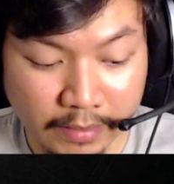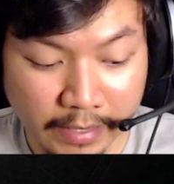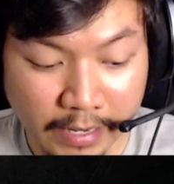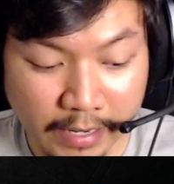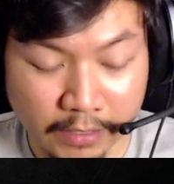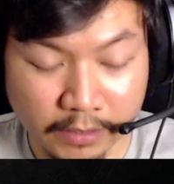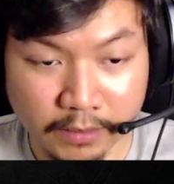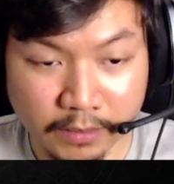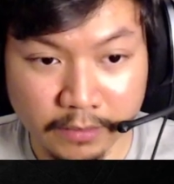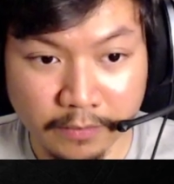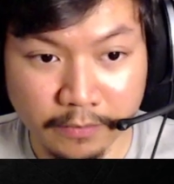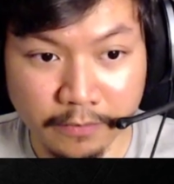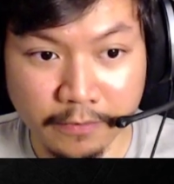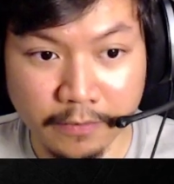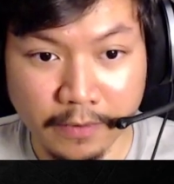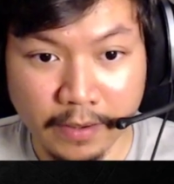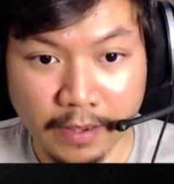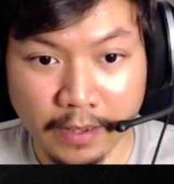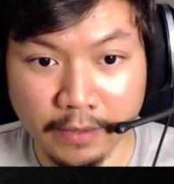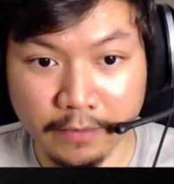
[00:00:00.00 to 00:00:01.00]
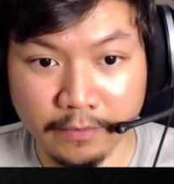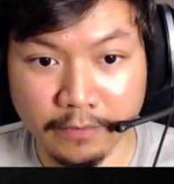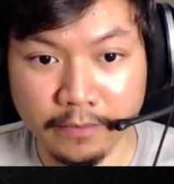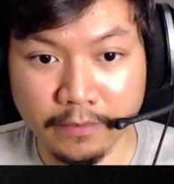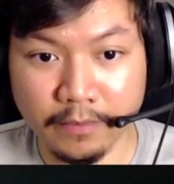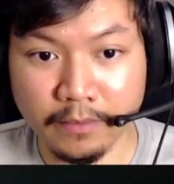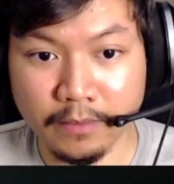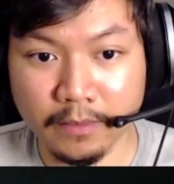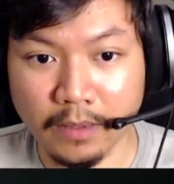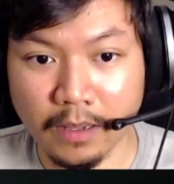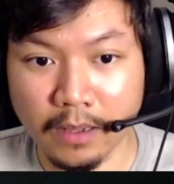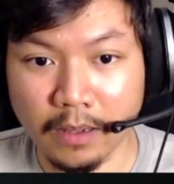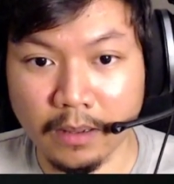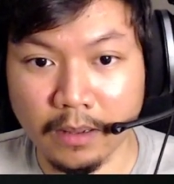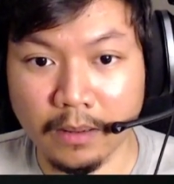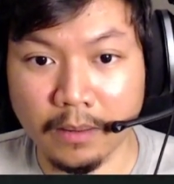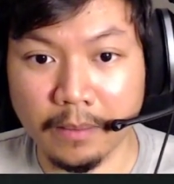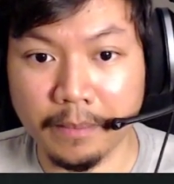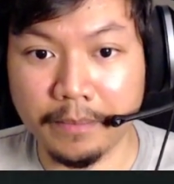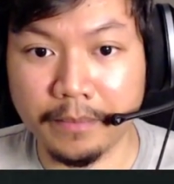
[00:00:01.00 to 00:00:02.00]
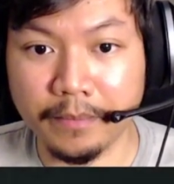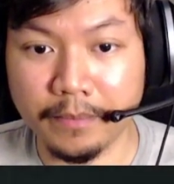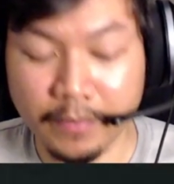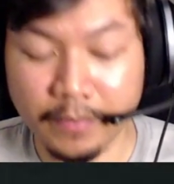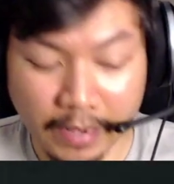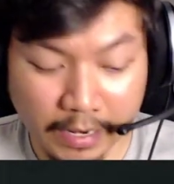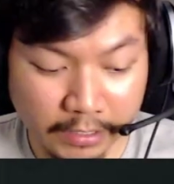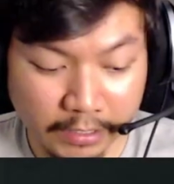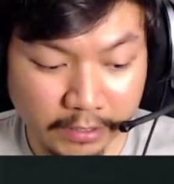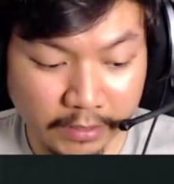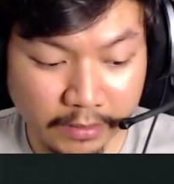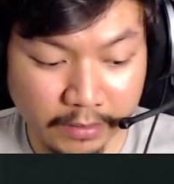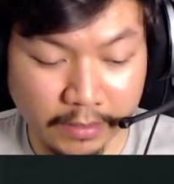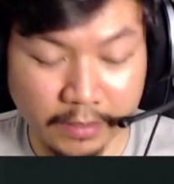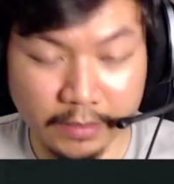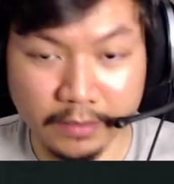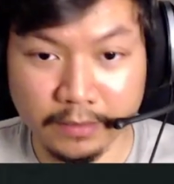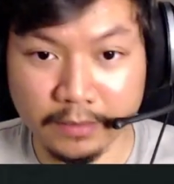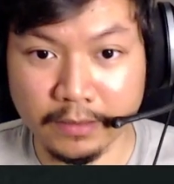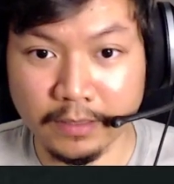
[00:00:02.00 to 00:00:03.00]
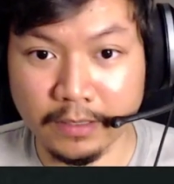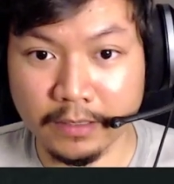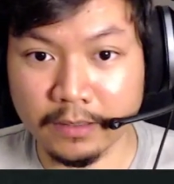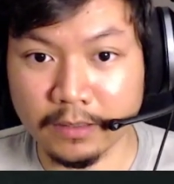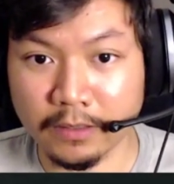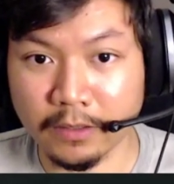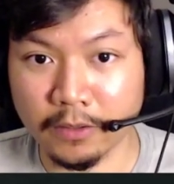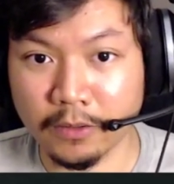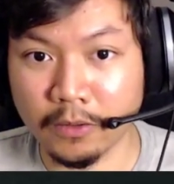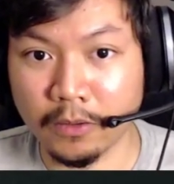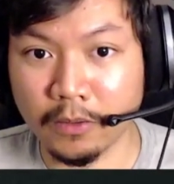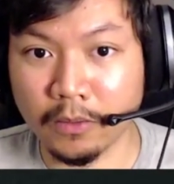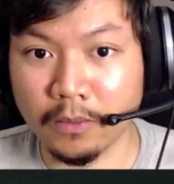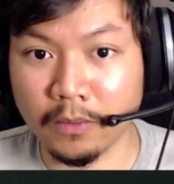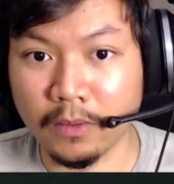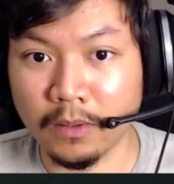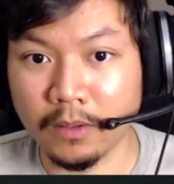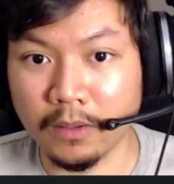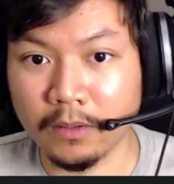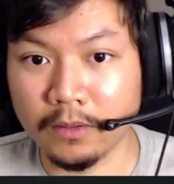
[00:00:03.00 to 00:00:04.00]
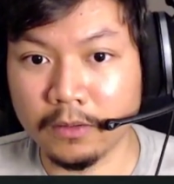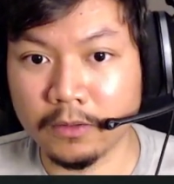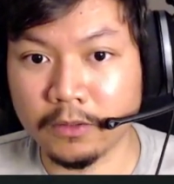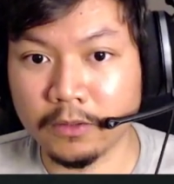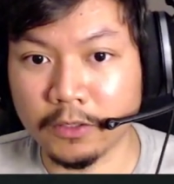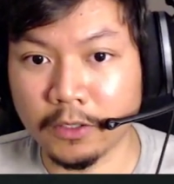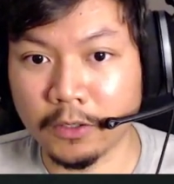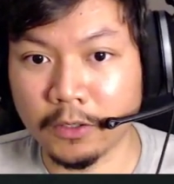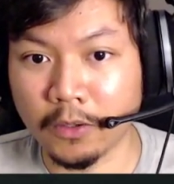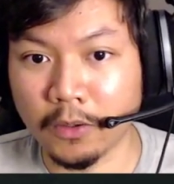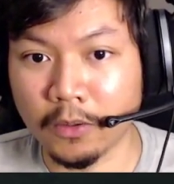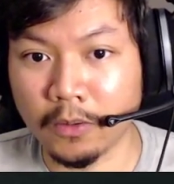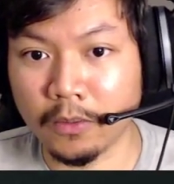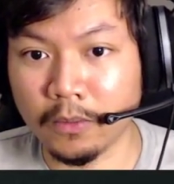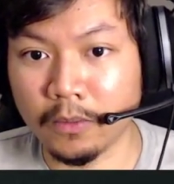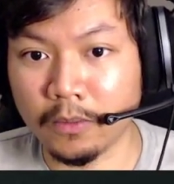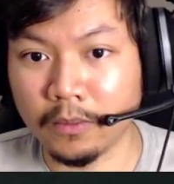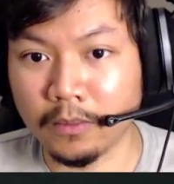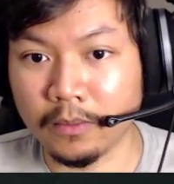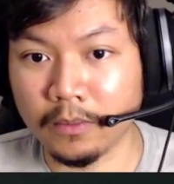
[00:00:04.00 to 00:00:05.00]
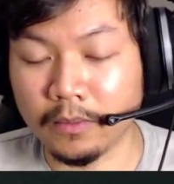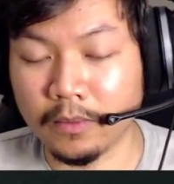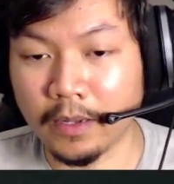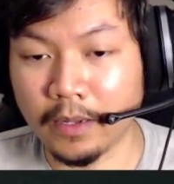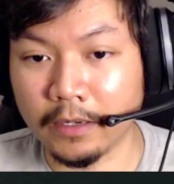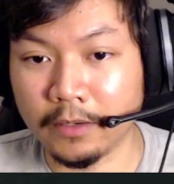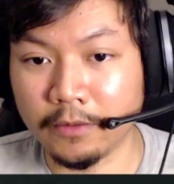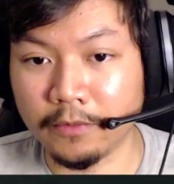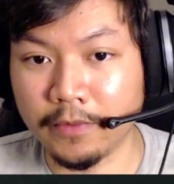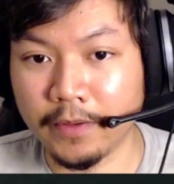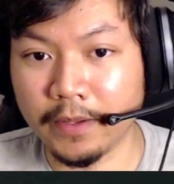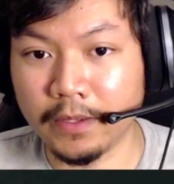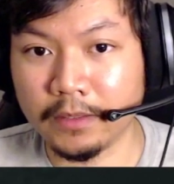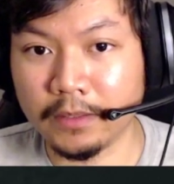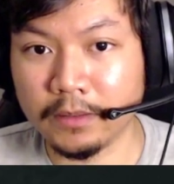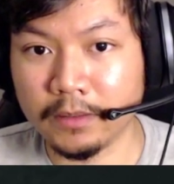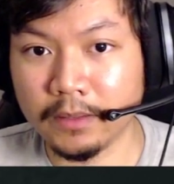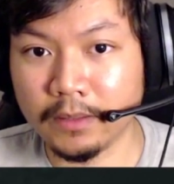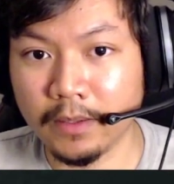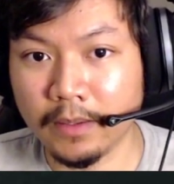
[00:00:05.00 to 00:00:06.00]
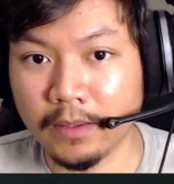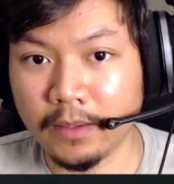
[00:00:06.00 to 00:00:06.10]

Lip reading: action to 5. Action is this little circle interface.